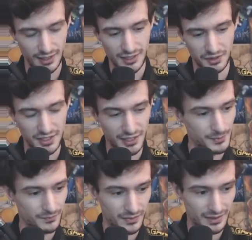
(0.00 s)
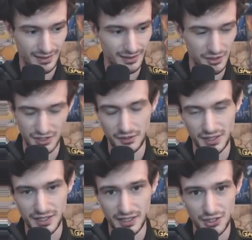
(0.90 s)
So it's like, there's other
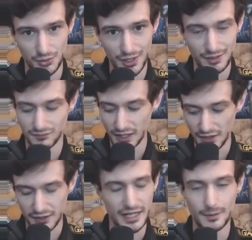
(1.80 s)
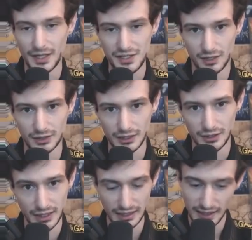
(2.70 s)
things I can enjoy, other animes that are really
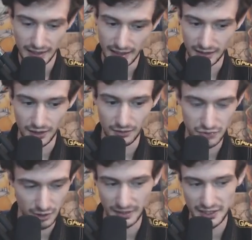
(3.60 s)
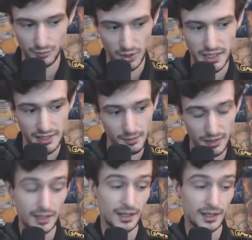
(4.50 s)
good, and I'll turn my support to them.